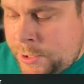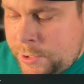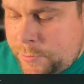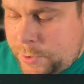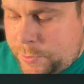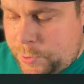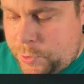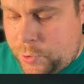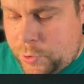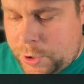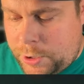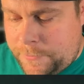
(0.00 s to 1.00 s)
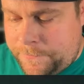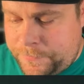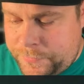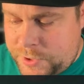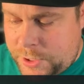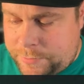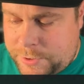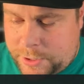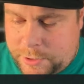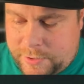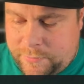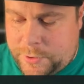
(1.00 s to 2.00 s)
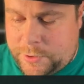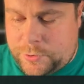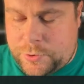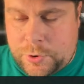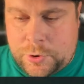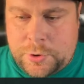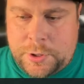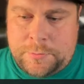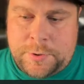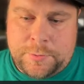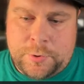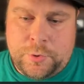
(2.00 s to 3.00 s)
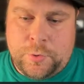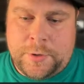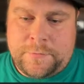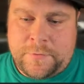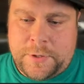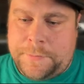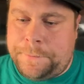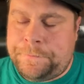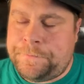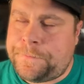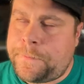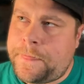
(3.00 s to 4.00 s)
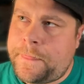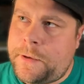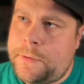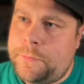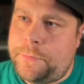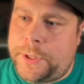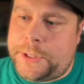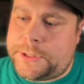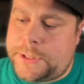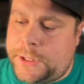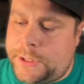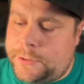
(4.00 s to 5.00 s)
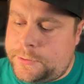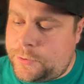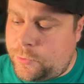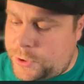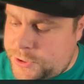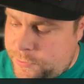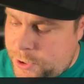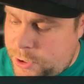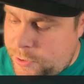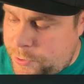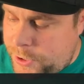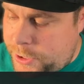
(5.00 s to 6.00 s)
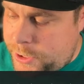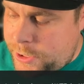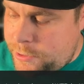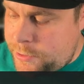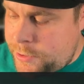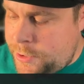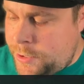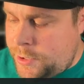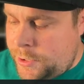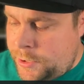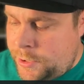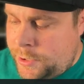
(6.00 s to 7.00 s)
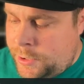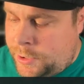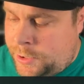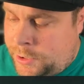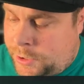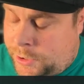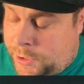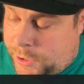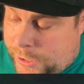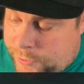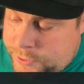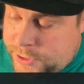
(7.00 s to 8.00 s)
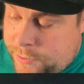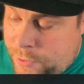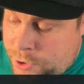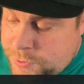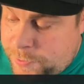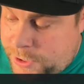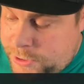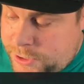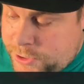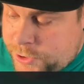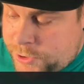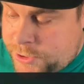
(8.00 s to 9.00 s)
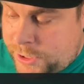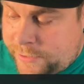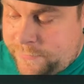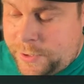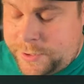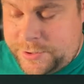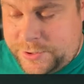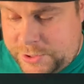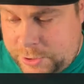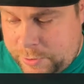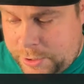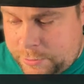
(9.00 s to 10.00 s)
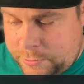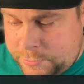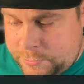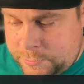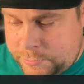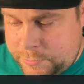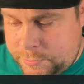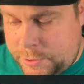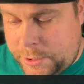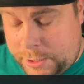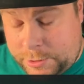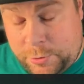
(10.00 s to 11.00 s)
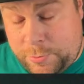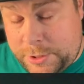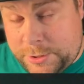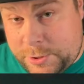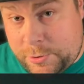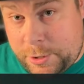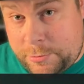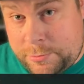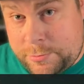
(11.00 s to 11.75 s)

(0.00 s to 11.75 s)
people who are top down government control and people who want freedom. But what's America playing at? I would say most politicians have zero, and I do mean zero,